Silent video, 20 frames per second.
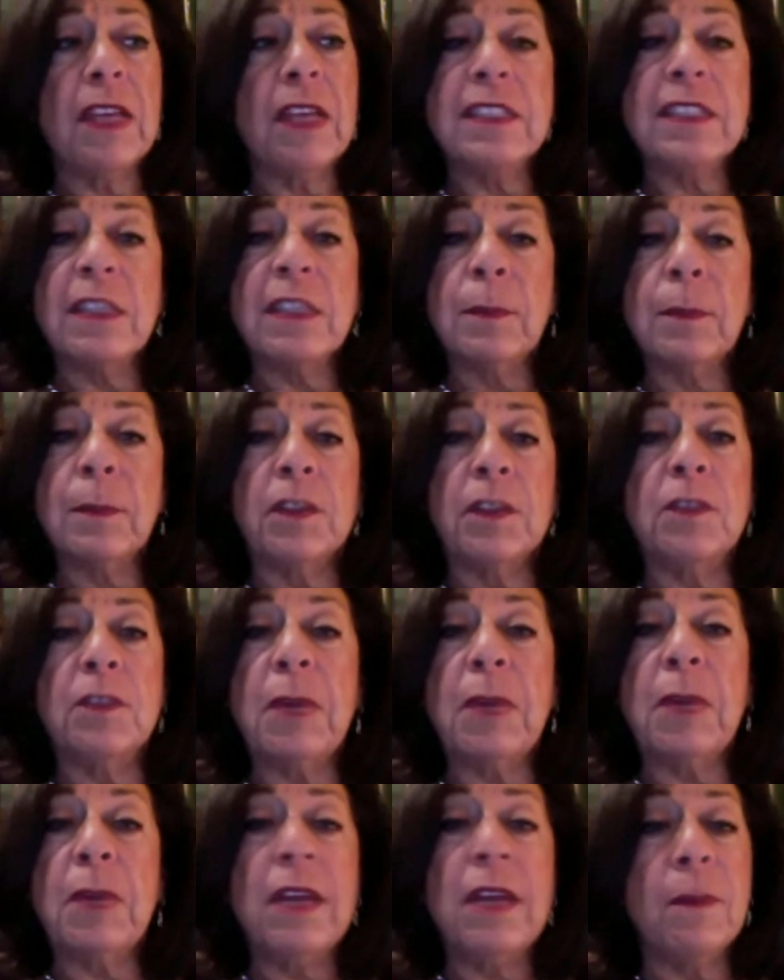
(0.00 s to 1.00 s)
as simple as
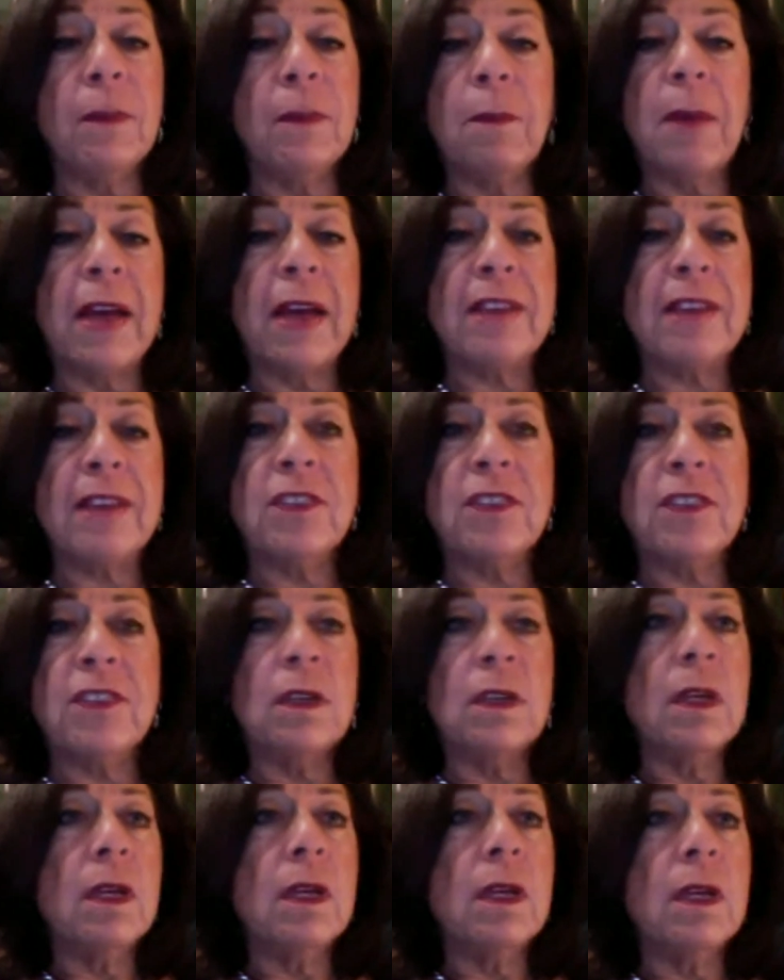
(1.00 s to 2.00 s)
being the best
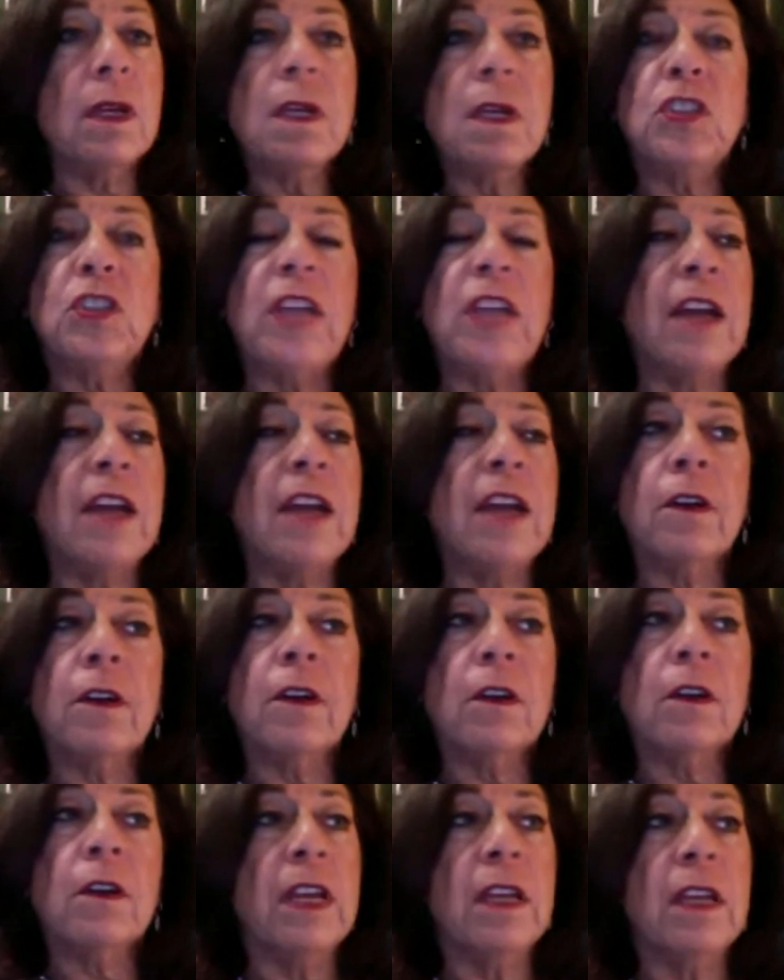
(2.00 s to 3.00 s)

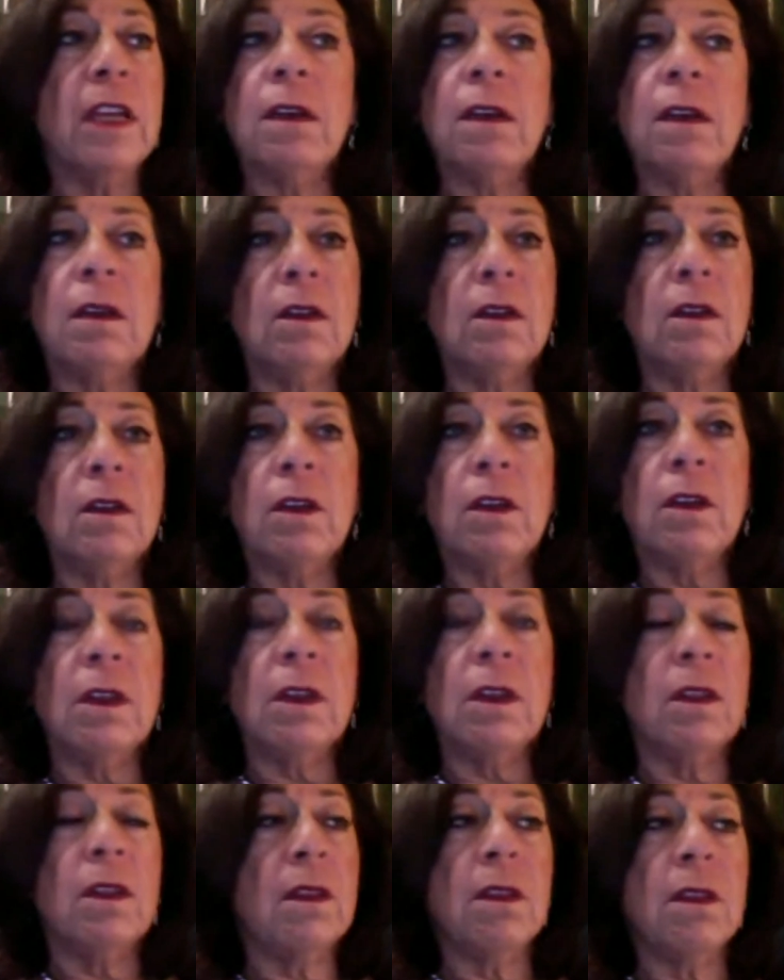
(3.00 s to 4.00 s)
janitor in
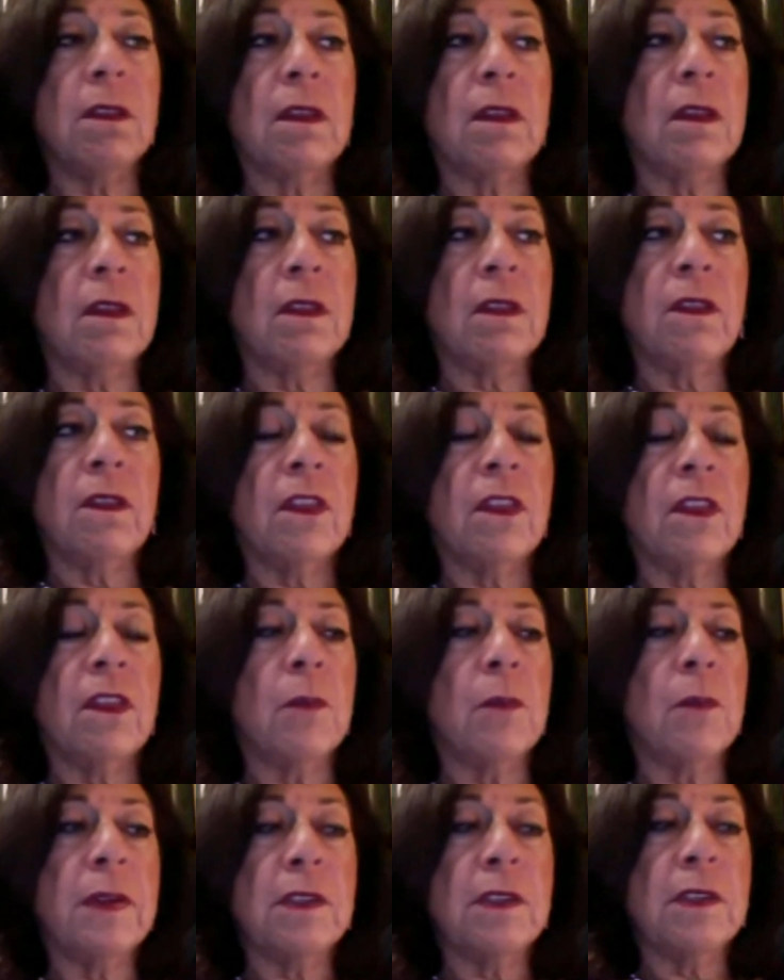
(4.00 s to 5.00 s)
their
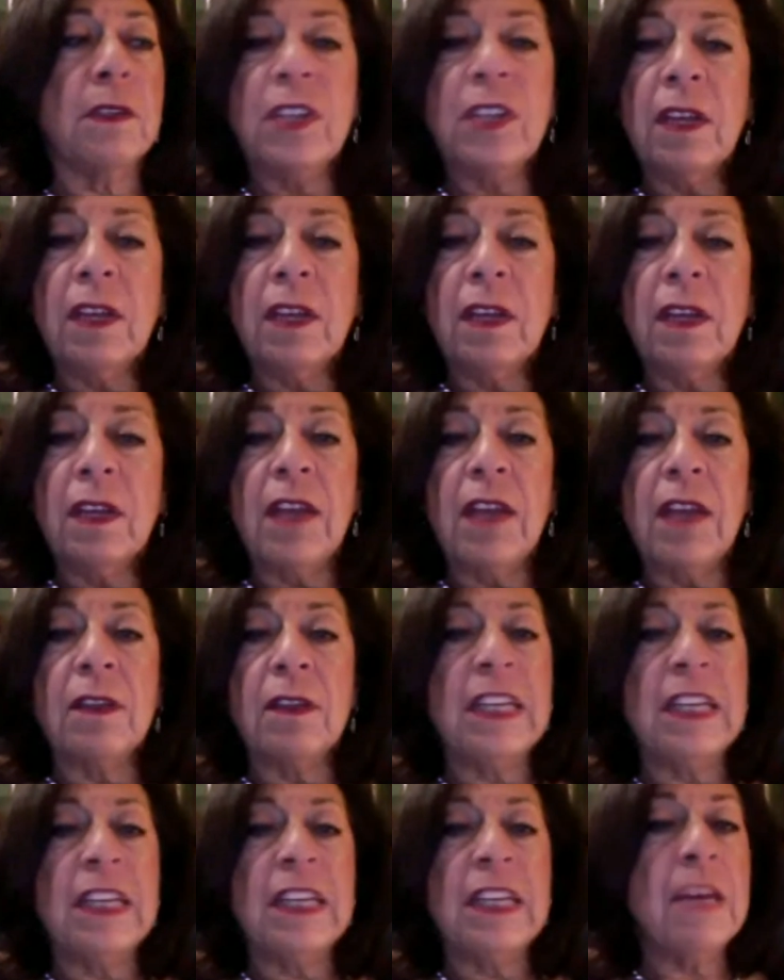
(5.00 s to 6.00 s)
building and
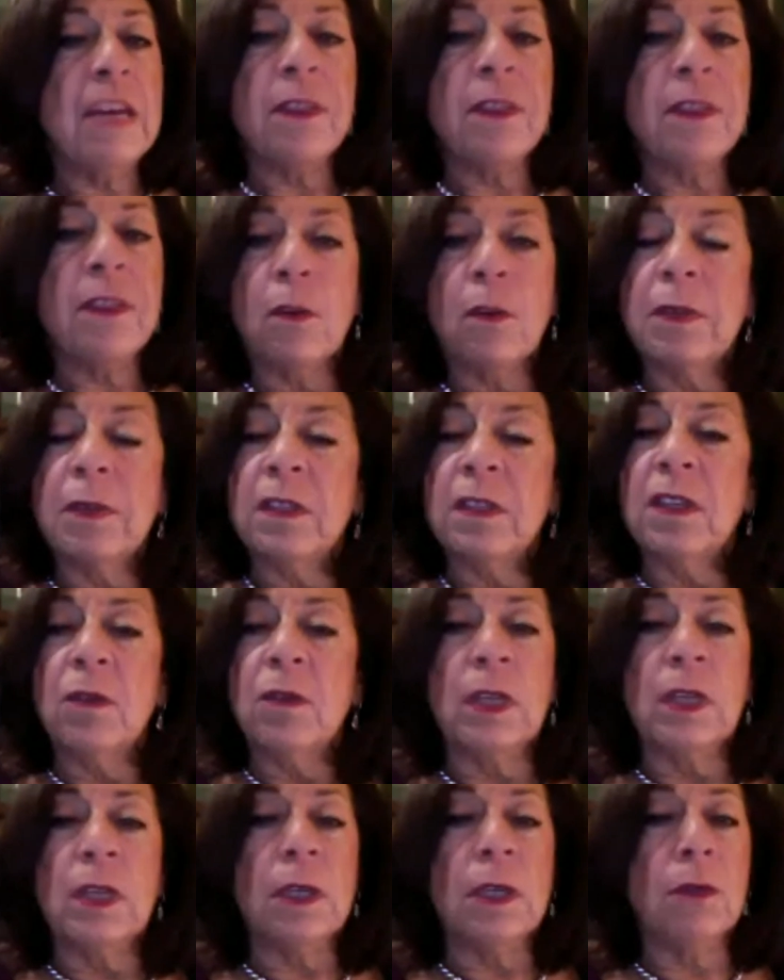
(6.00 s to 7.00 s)
keeping their building
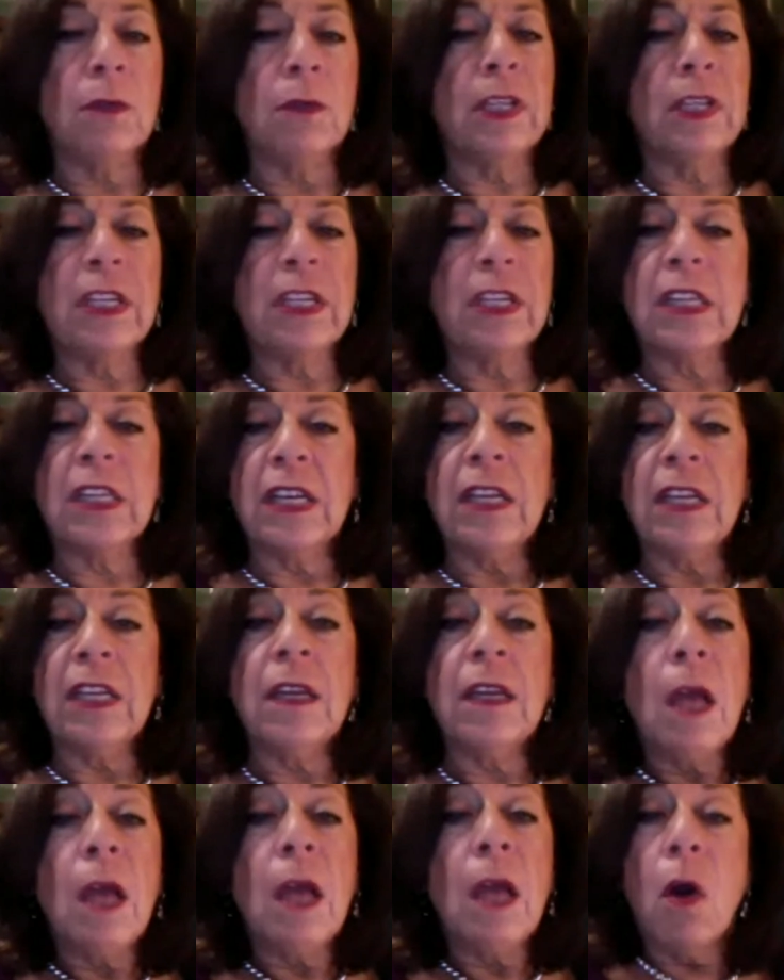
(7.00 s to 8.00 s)
really, really clean,
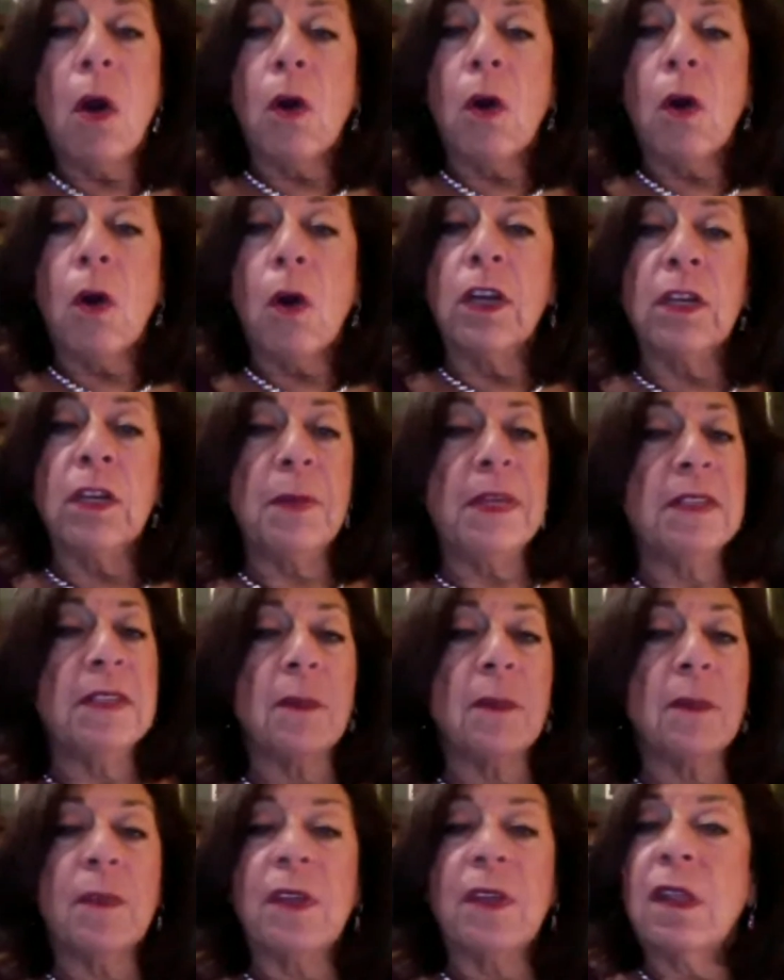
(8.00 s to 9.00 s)
or it could be
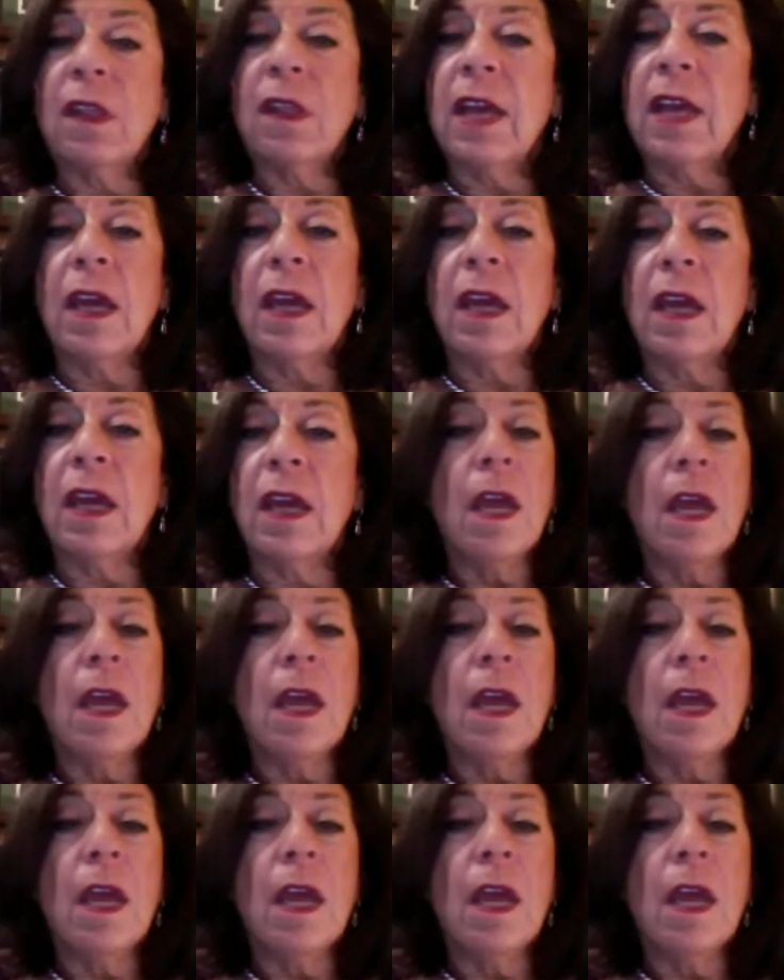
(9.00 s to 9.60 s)
something like